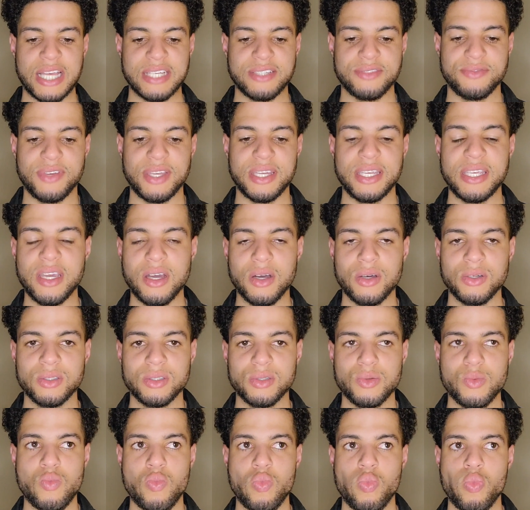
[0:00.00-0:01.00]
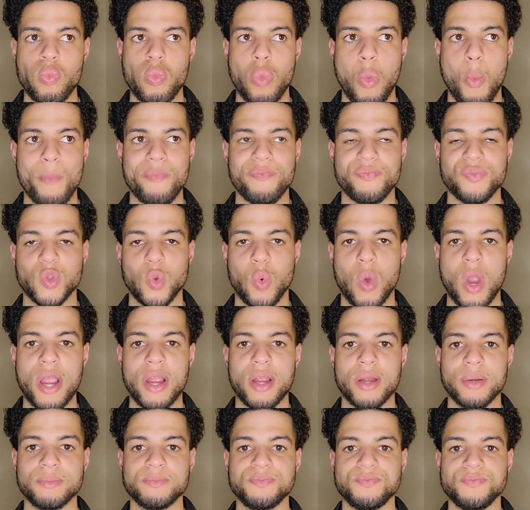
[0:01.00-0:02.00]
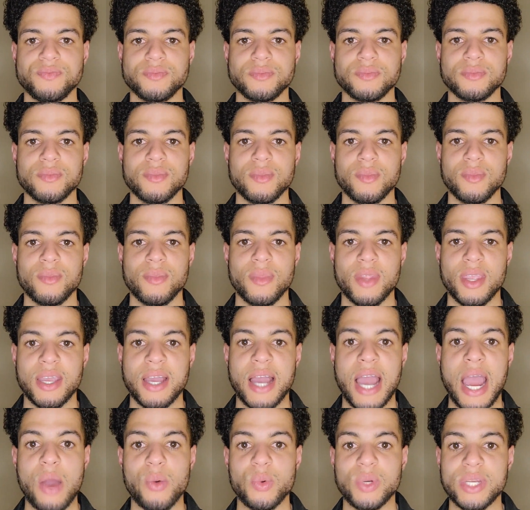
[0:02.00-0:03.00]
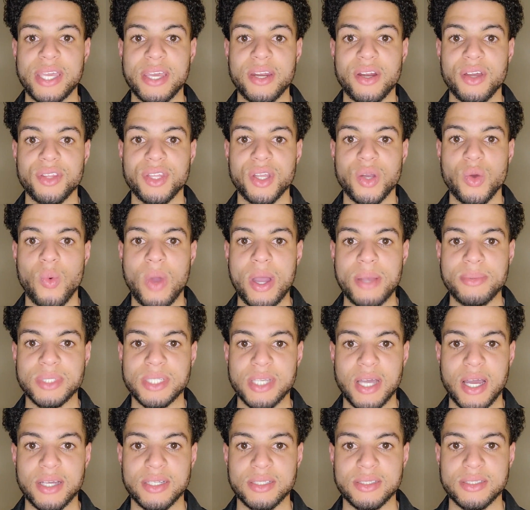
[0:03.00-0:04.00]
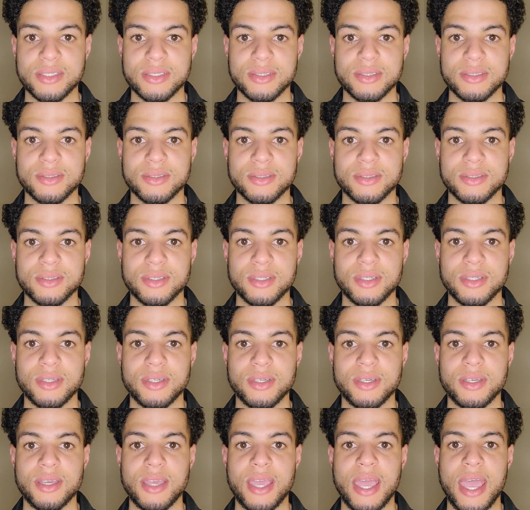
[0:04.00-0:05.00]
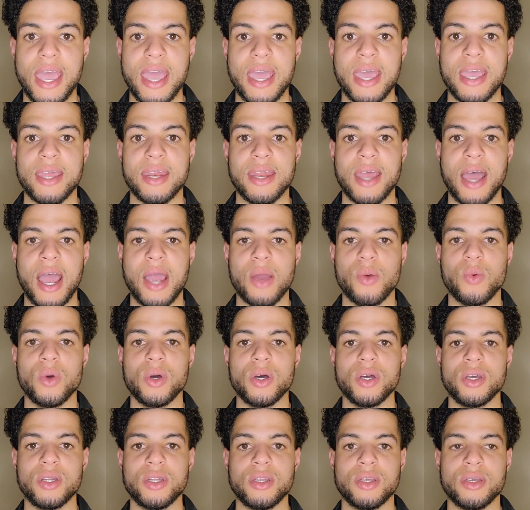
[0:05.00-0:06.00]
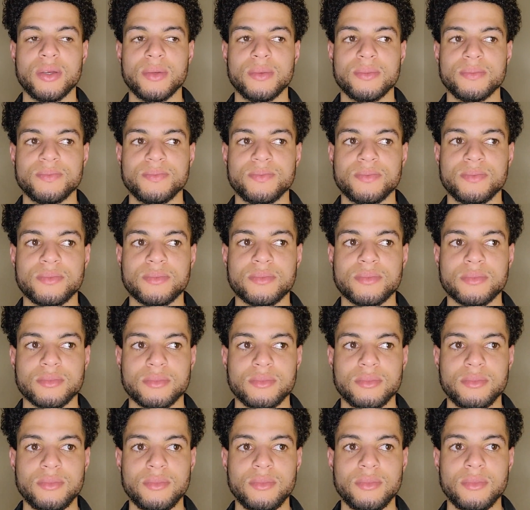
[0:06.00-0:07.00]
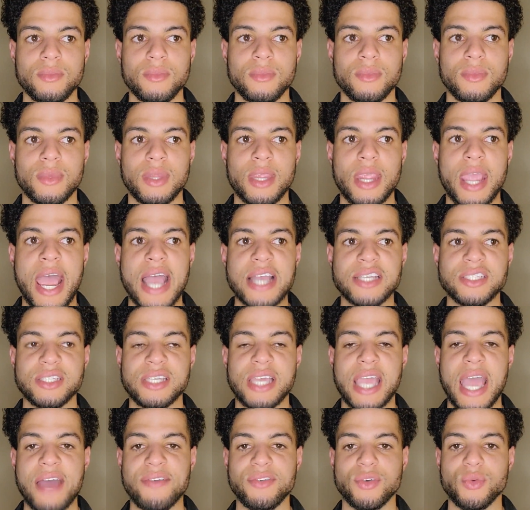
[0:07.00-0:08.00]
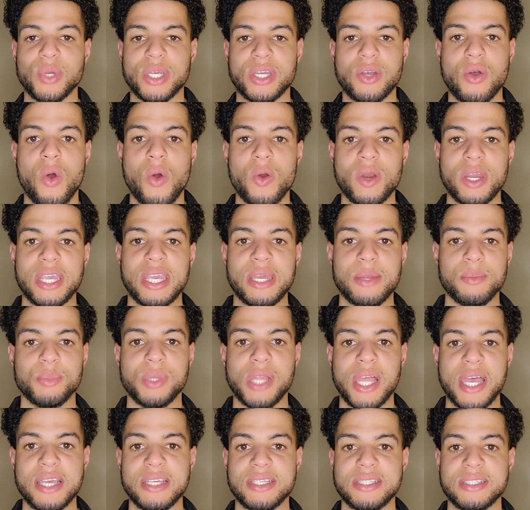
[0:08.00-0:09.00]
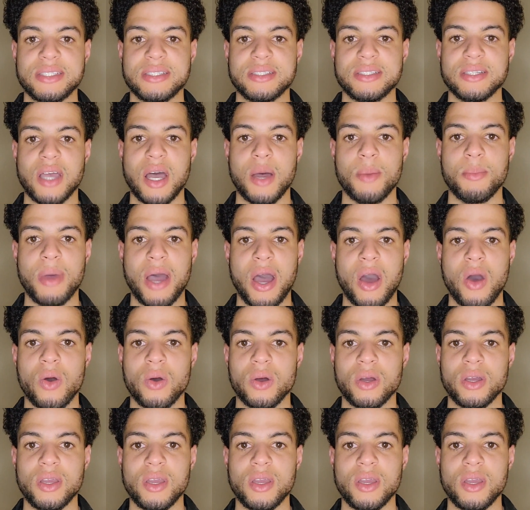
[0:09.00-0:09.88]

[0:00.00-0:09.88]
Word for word: videos where I would get on their websites and I would actually have a recording in place about